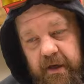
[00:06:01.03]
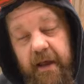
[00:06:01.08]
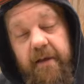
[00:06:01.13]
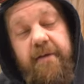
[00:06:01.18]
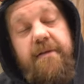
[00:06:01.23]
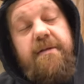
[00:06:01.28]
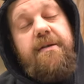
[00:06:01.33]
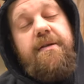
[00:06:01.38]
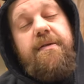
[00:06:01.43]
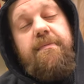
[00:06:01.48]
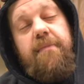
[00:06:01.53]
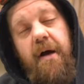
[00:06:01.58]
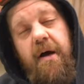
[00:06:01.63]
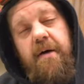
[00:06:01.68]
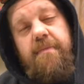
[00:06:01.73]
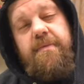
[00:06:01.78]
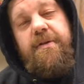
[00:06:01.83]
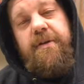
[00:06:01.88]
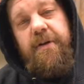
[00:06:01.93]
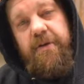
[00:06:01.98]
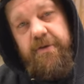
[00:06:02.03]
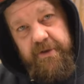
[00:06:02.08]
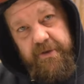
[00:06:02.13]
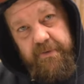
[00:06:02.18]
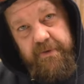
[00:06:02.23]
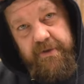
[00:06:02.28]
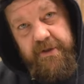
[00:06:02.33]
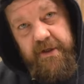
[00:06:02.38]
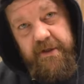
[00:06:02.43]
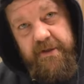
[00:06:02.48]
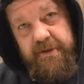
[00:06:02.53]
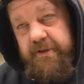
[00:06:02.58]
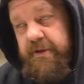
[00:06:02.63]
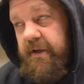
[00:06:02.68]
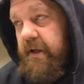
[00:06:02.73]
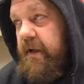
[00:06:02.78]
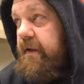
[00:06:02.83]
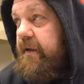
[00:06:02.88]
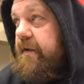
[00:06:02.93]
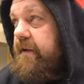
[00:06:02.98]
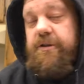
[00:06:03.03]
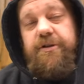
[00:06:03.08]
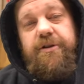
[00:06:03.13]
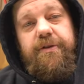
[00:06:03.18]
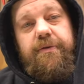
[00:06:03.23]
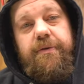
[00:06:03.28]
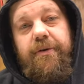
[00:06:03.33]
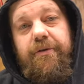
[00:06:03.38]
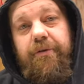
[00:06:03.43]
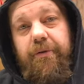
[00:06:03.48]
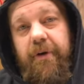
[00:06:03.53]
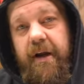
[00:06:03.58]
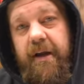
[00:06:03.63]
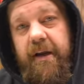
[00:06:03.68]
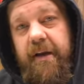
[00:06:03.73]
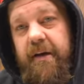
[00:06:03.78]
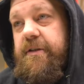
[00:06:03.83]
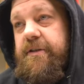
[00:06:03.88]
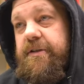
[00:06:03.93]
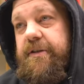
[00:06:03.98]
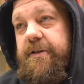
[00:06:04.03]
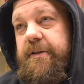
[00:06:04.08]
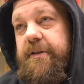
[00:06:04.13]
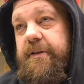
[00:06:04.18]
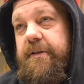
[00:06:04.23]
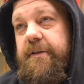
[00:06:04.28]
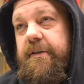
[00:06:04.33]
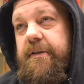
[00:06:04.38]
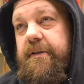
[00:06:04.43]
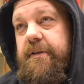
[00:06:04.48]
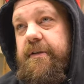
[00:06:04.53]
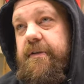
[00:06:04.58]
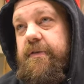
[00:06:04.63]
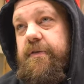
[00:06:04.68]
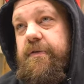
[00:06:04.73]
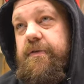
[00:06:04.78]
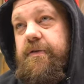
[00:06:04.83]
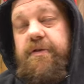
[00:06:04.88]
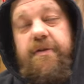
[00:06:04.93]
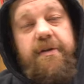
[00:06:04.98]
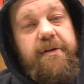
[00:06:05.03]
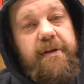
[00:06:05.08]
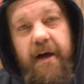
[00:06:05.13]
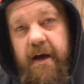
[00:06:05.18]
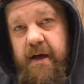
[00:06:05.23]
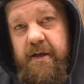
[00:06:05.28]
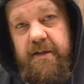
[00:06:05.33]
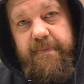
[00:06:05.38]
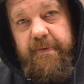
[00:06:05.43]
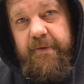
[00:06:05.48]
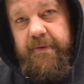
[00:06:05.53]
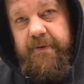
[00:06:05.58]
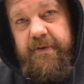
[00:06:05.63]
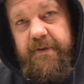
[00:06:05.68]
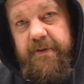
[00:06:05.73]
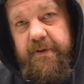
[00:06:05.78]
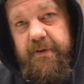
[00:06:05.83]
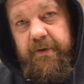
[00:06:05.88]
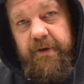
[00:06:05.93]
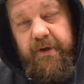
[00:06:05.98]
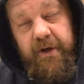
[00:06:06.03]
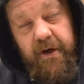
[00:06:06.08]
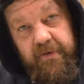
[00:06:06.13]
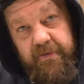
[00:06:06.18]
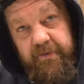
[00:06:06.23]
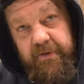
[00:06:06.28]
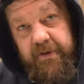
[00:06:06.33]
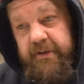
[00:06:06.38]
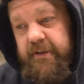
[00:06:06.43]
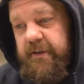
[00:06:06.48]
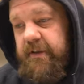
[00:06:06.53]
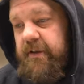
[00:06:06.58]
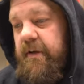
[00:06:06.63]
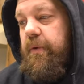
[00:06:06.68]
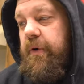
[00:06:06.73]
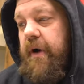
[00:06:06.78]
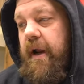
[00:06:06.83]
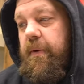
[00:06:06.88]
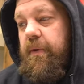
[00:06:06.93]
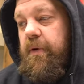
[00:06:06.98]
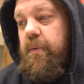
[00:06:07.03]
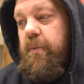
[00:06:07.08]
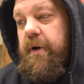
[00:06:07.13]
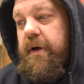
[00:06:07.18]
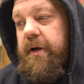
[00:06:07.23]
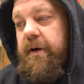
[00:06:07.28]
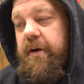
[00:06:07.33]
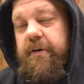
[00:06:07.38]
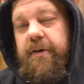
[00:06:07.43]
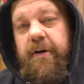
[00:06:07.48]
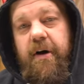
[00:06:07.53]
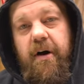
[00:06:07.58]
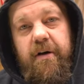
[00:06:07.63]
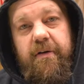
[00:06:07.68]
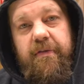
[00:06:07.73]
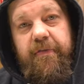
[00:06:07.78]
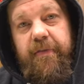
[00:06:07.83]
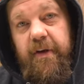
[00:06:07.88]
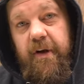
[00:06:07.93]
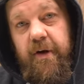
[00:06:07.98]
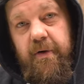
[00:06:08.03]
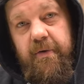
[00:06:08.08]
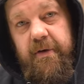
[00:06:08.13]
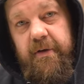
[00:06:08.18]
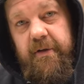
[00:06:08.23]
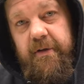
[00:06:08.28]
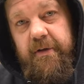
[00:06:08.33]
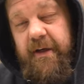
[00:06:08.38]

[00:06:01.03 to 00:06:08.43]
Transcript: Alex's mom's surgery was yesterday. She's doing great. She's just in the hospital still recovering. We're able to bring her dog Fiona.